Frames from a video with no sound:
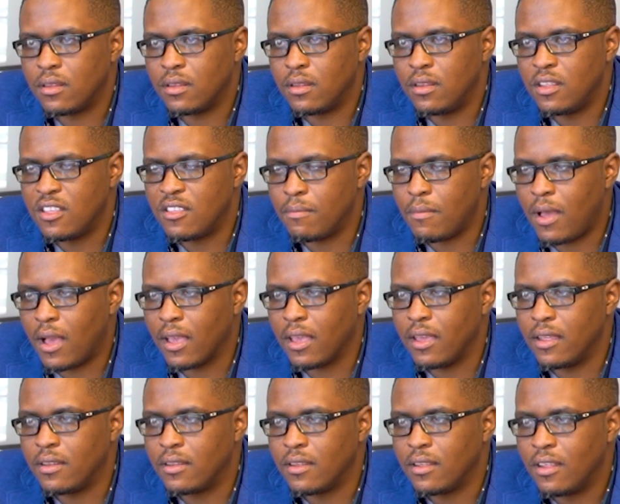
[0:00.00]
this
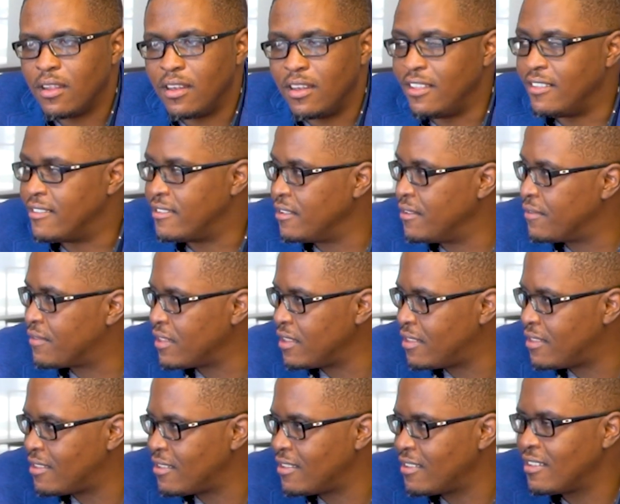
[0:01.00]
market deserves
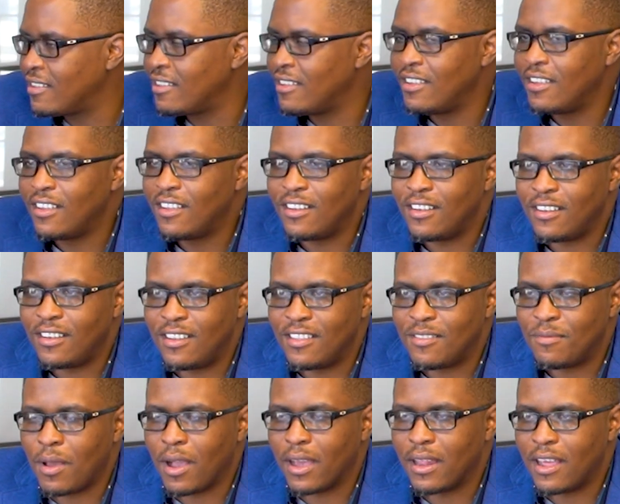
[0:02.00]
it.
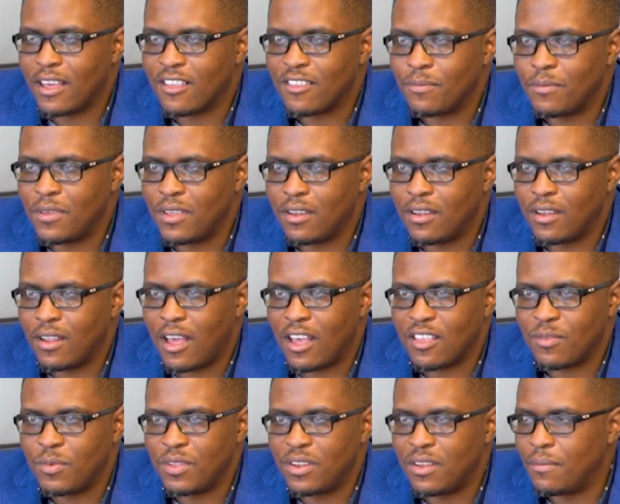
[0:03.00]
This market has been
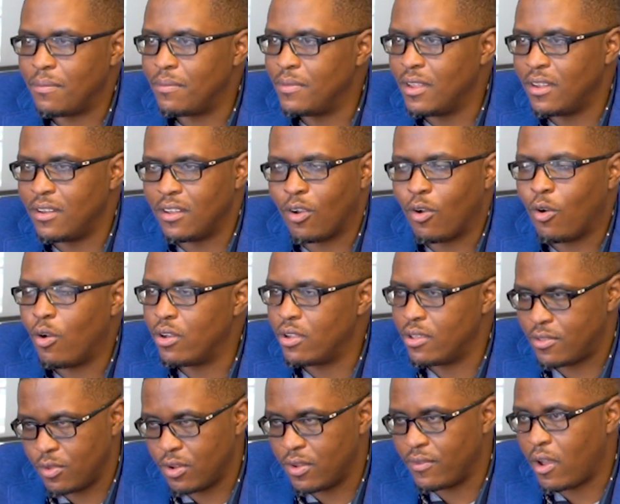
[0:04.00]
the
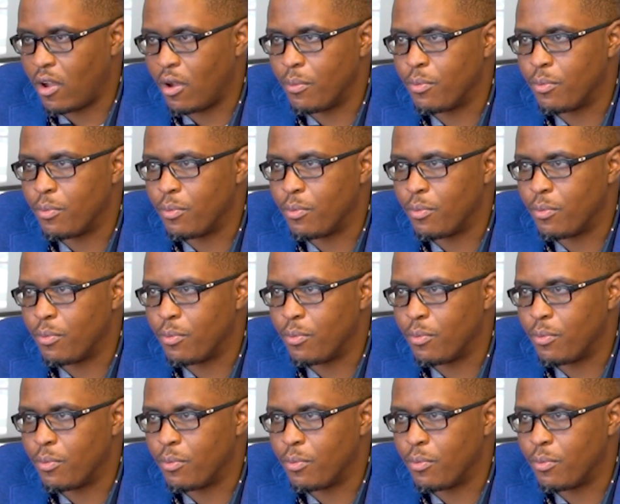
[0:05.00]
cornerstone of our